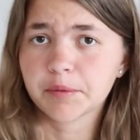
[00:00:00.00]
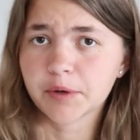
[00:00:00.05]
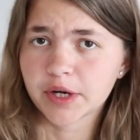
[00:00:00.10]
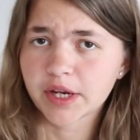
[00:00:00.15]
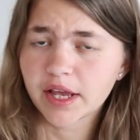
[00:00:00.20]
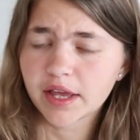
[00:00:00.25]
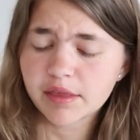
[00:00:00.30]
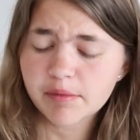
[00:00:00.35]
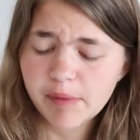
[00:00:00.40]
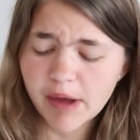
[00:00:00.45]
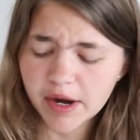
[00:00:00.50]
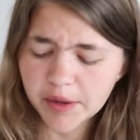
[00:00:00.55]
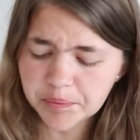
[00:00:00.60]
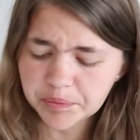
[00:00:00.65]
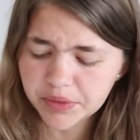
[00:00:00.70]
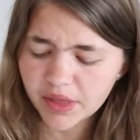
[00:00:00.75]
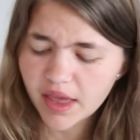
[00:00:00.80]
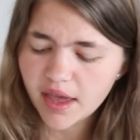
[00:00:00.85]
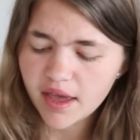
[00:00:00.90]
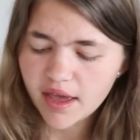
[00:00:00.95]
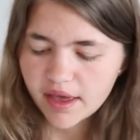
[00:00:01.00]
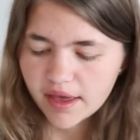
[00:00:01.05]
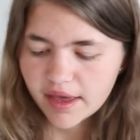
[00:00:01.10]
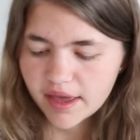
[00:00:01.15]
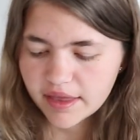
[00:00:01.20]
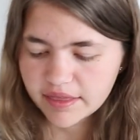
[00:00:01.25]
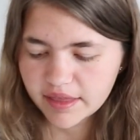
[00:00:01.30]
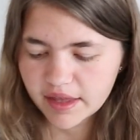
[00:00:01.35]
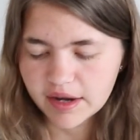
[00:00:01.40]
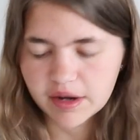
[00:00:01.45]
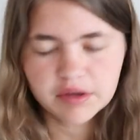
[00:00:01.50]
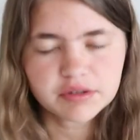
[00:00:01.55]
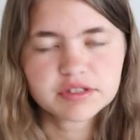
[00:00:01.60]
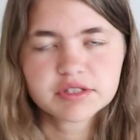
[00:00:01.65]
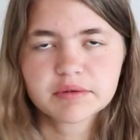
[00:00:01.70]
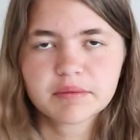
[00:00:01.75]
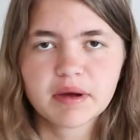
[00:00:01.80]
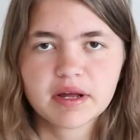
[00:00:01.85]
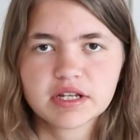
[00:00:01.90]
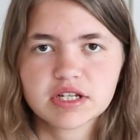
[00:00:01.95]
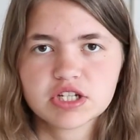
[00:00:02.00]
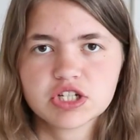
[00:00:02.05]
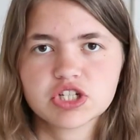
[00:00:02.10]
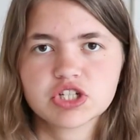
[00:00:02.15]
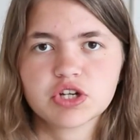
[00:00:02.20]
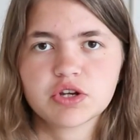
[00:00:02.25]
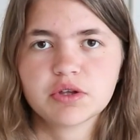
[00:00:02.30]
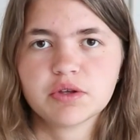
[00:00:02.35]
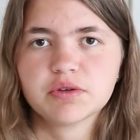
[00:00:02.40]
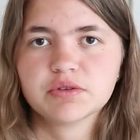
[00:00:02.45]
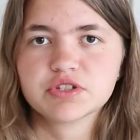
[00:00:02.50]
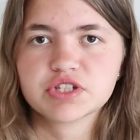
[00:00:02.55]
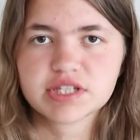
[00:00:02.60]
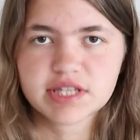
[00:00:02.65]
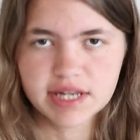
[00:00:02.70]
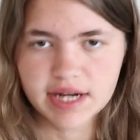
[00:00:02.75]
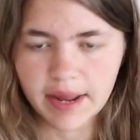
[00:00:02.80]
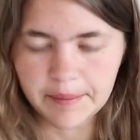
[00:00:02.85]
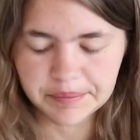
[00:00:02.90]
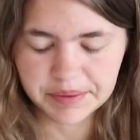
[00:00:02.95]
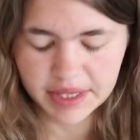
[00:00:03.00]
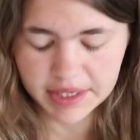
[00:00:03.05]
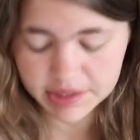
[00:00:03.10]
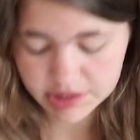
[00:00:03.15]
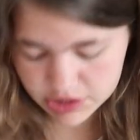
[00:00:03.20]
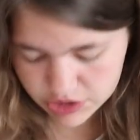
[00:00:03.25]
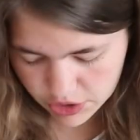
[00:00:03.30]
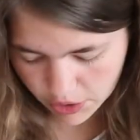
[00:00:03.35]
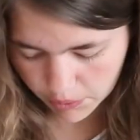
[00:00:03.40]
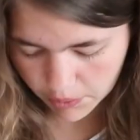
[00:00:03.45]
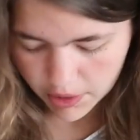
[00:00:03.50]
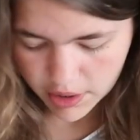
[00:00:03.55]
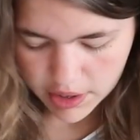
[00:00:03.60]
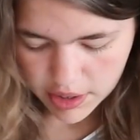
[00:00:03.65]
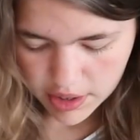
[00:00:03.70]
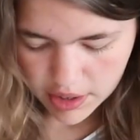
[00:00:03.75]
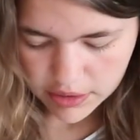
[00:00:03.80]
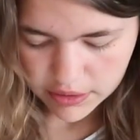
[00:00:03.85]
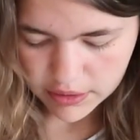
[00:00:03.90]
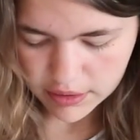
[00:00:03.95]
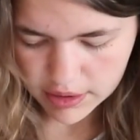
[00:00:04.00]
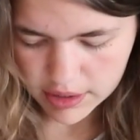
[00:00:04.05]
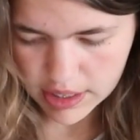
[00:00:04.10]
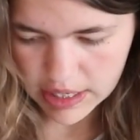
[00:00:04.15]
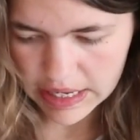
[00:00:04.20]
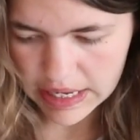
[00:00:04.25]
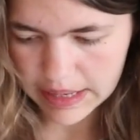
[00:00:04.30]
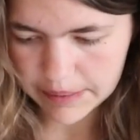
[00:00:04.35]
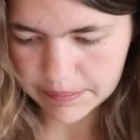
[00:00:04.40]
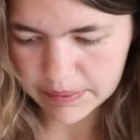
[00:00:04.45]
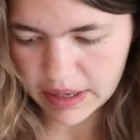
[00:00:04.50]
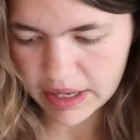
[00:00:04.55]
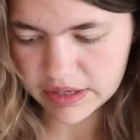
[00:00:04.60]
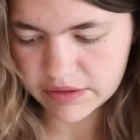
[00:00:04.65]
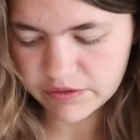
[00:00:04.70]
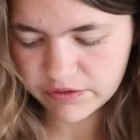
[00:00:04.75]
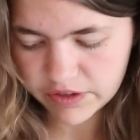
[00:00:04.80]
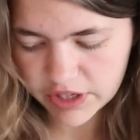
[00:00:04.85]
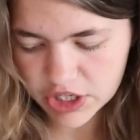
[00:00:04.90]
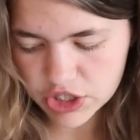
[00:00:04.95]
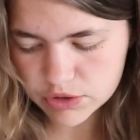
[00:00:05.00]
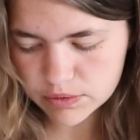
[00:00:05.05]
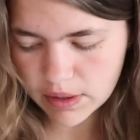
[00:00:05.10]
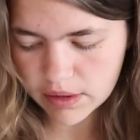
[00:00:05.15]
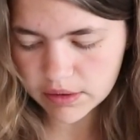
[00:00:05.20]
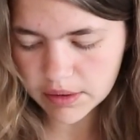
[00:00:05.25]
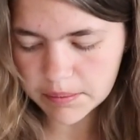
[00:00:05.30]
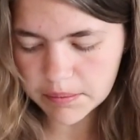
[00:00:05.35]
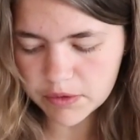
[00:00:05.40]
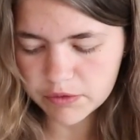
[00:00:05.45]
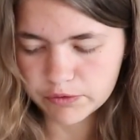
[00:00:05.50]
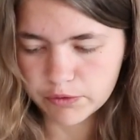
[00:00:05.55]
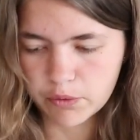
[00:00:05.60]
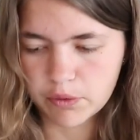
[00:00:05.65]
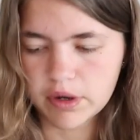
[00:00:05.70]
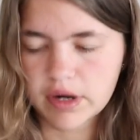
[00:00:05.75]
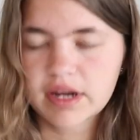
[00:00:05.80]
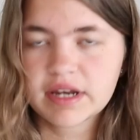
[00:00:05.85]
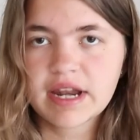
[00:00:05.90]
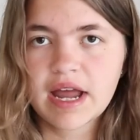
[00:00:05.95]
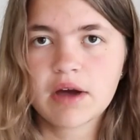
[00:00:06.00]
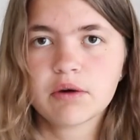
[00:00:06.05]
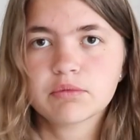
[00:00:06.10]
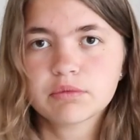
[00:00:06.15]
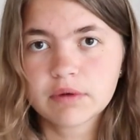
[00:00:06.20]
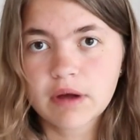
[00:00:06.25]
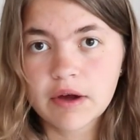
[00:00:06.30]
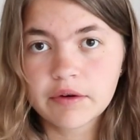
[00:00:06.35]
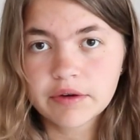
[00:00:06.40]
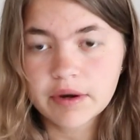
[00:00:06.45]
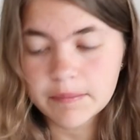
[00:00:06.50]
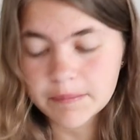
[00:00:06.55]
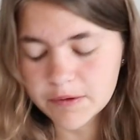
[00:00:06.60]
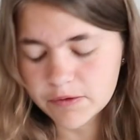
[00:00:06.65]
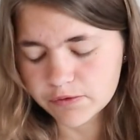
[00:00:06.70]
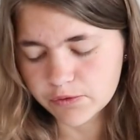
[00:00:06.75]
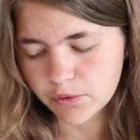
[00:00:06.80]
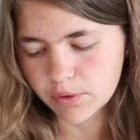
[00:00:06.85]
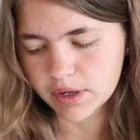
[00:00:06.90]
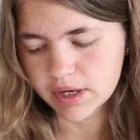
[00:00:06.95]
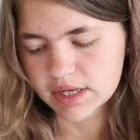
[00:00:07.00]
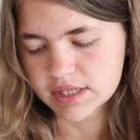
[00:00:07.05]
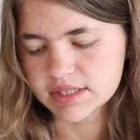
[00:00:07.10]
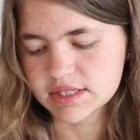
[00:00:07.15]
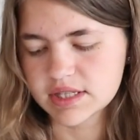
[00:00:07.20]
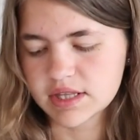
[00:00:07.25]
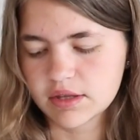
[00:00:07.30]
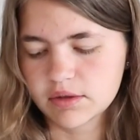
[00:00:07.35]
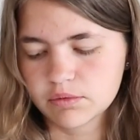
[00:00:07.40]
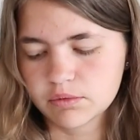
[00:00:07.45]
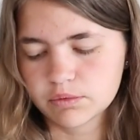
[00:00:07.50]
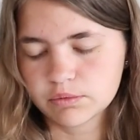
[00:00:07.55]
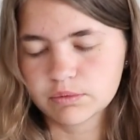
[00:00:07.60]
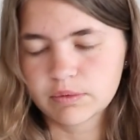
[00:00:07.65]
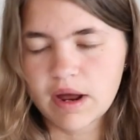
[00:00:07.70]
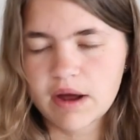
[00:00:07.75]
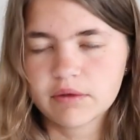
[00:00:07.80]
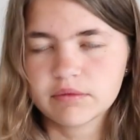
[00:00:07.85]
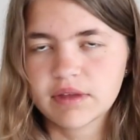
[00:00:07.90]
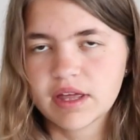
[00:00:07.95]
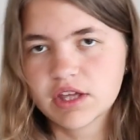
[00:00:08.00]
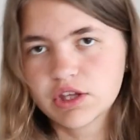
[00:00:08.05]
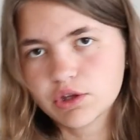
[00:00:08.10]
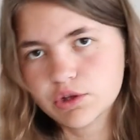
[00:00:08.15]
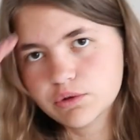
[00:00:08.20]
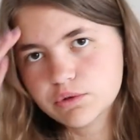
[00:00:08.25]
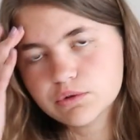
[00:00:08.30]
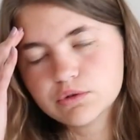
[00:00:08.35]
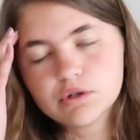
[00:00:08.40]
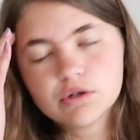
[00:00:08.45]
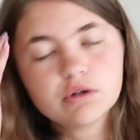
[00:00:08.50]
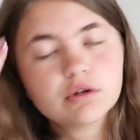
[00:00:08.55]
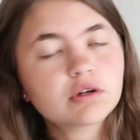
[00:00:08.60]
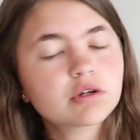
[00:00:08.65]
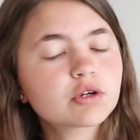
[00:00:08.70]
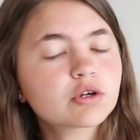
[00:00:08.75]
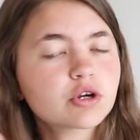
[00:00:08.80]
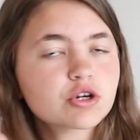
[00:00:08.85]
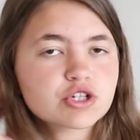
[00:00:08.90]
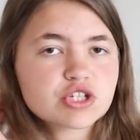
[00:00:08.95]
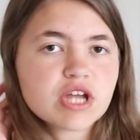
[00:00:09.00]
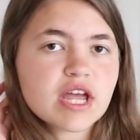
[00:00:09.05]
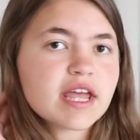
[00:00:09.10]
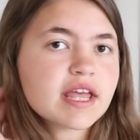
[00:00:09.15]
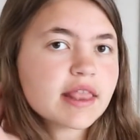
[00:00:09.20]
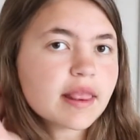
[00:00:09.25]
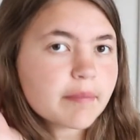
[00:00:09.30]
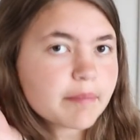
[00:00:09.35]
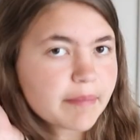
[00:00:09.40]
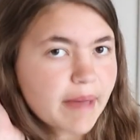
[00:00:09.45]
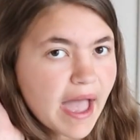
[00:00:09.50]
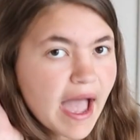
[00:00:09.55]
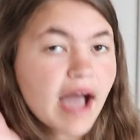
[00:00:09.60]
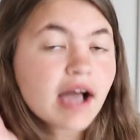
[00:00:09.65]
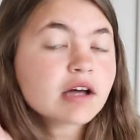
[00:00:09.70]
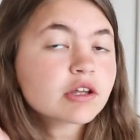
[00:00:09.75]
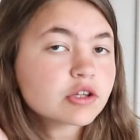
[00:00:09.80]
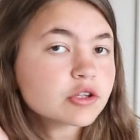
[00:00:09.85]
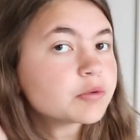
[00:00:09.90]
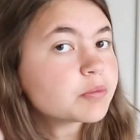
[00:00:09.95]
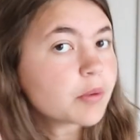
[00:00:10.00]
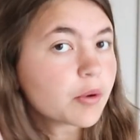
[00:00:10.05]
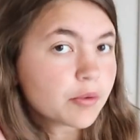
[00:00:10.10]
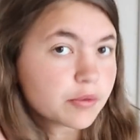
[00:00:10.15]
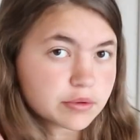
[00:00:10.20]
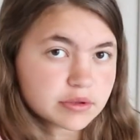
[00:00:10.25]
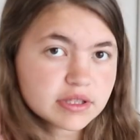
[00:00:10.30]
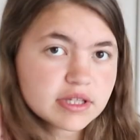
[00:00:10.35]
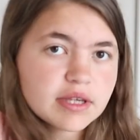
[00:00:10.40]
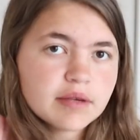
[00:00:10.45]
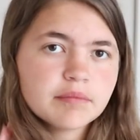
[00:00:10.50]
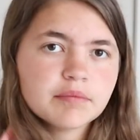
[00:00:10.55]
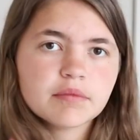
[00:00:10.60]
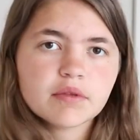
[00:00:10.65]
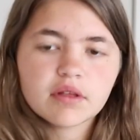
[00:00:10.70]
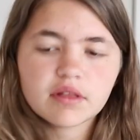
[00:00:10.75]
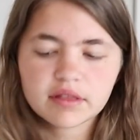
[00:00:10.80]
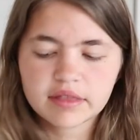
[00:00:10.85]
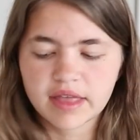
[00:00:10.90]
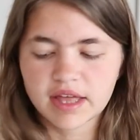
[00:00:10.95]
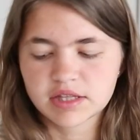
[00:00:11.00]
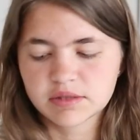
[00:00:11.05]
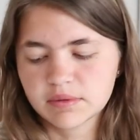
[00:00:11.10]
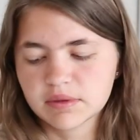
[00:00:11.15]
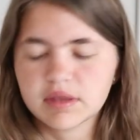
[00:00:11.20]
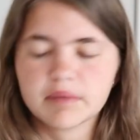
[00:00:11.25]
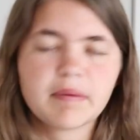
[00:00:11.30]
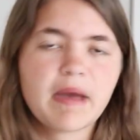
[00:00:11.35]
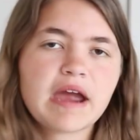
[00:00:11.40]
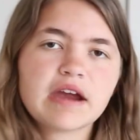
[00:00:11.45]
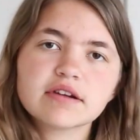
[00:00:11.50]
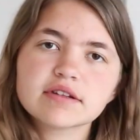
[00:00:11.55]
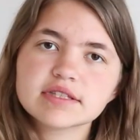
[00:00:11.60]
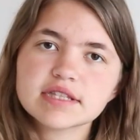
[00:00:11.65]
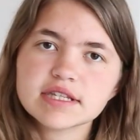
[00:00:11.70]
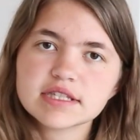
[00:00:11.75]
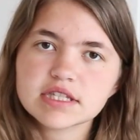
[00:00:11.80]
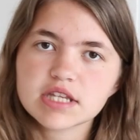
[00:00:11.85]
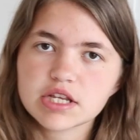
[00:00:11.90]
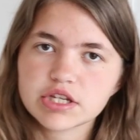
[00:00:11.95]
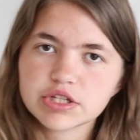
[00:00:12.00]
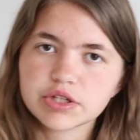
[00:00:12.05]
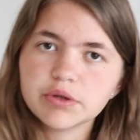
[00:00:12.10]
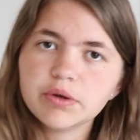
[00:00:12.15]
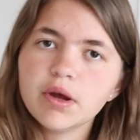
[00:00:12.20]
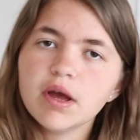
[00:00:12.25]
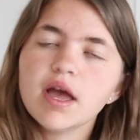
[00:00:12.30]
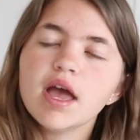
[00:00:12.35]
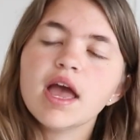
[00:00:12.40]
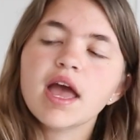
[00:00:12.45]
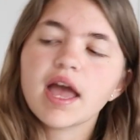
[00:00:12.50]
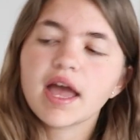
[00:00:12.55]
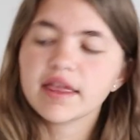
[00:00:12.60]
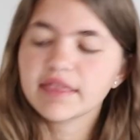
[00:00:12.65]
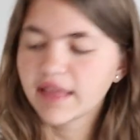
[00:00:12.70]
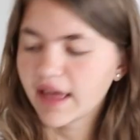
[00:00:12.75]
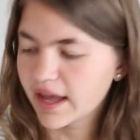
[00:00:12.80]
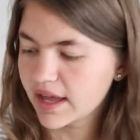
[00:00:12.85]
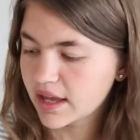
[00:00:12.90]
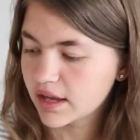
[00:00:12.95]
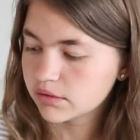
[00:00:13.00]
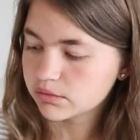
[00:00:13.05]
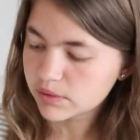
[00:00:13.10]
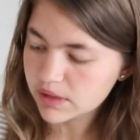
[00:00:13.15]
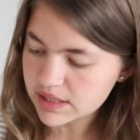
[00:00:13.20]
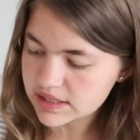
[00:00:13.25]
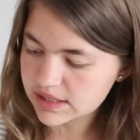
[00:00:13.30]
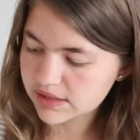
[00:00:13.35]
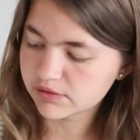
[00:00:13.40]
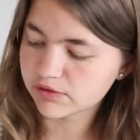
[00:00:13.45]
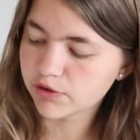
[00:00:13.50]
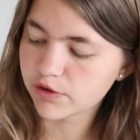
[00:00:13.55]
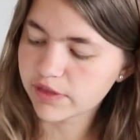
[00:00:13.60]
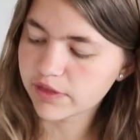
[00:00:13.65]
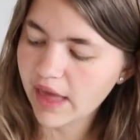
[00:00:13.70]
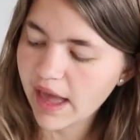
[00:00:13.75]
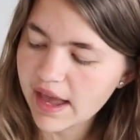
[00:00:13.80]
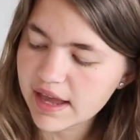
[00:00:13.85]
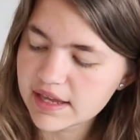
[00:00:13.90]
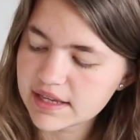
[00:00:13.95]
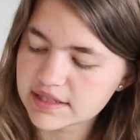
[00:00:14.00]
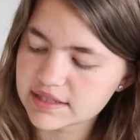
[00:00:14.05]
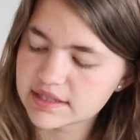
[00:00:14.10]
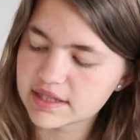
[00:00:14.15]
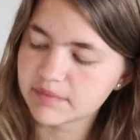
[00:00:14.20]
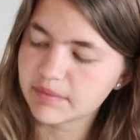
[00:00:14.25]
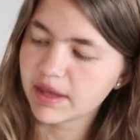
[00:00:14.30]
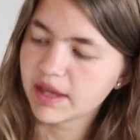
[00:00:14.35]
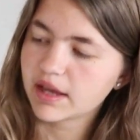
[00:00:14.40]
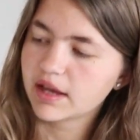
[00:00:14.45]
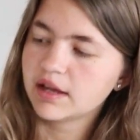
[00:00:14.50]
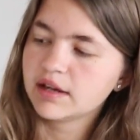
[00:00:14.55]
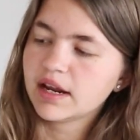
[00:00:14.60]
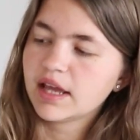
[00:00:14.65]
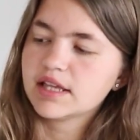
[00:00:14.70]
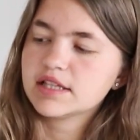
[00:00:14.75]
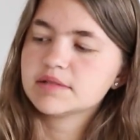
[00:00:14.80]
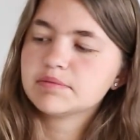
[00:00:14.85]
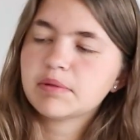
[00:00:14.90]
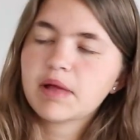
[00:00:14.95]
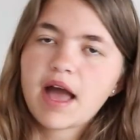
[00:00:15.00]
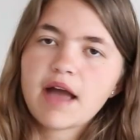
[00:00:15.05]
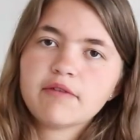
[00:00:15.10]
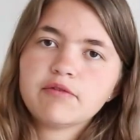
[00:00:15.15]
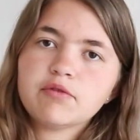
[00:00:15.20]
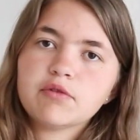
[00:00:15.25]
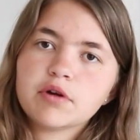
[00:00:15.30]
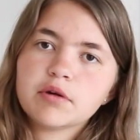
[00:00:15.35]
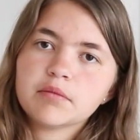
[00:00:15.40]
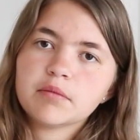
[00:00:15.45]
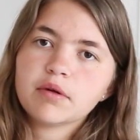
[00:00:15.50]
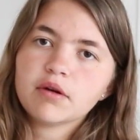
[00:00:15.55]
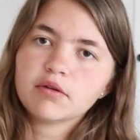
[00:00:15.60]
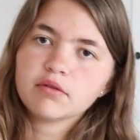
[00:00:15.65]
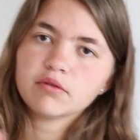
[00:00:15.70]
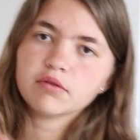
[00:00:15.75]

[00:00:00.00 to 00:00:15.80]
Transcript: working on the pattern, and then I also wanted to show you just an update. So I finished round number 4, and now round number 4 is the round that you crochet in the back loop only. That's what the pattern says to do, and the reason for that is to make a nice platform